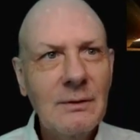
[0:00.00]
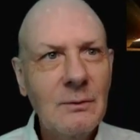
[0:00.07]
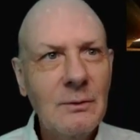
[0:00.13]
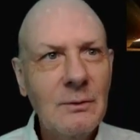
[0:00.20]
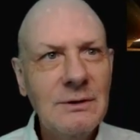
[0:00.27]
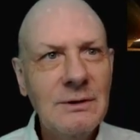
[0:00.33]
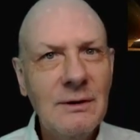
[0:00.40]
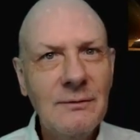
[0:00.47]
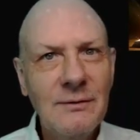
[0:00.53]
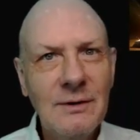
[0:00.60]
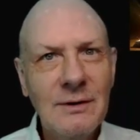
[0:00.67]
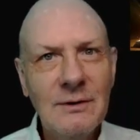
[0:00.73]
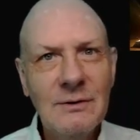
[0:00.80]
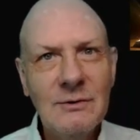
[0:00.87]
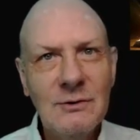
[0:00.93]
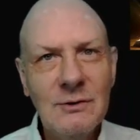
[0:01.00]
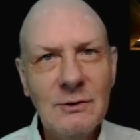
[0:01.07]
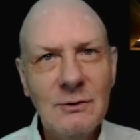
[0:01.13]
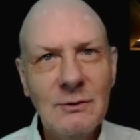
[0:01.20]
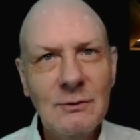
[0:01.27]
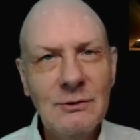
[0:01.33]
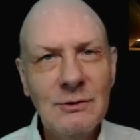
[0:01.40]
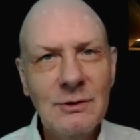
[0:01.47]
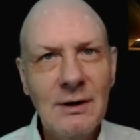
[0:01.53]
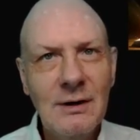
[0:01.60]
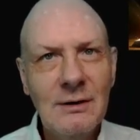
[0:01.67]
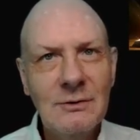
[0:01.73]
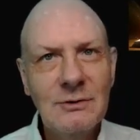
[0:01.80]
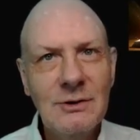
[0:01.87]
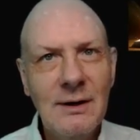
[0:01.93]
we delve into
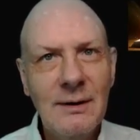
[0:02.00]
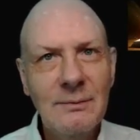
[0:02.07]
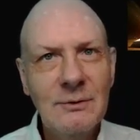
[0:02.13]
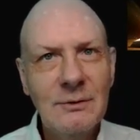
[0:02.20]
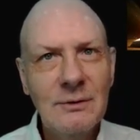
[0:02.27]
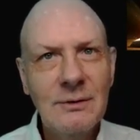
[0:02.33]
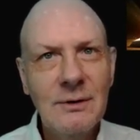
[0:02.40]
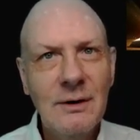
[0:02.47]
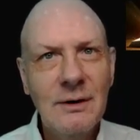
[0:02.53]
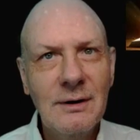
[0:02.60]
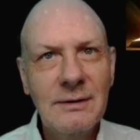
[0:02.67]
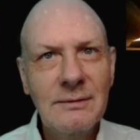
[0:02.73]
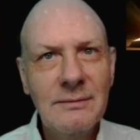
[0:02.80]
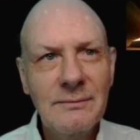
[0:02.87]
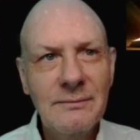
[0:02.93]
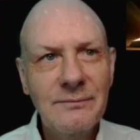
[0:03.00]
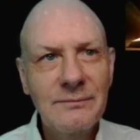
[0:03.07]
John chapter 9.